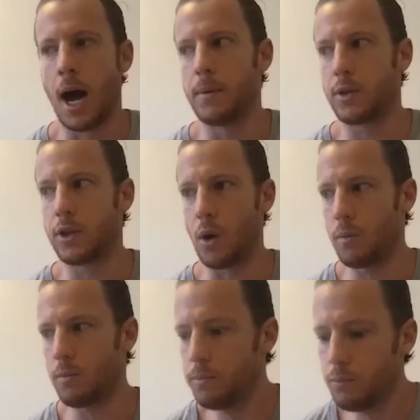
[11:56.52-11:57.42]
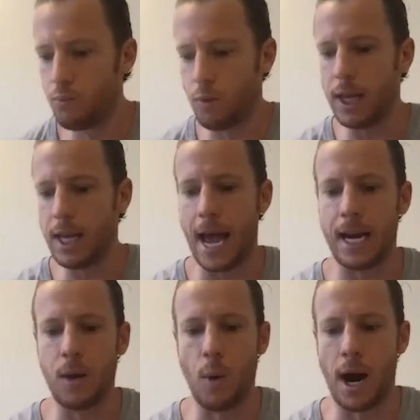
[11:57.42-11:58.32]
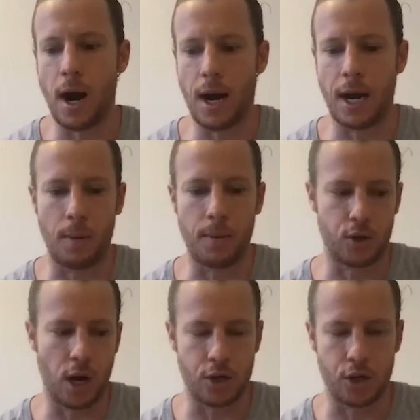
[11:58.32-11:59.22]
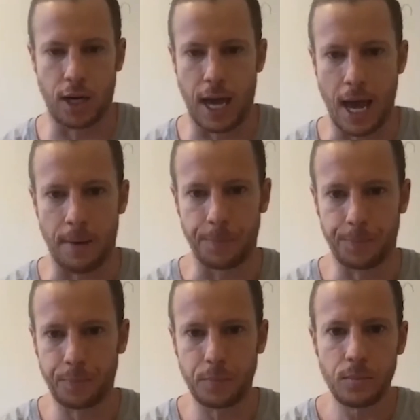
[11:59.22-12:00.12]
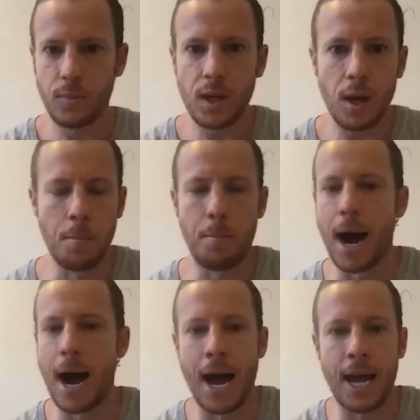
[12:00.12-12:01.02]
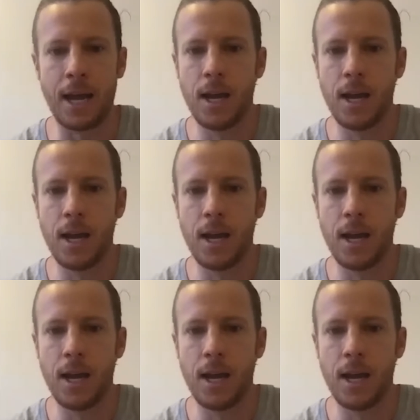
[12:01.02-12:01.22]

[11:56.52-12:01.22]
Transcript: So really anywhere an arbitrager can buy,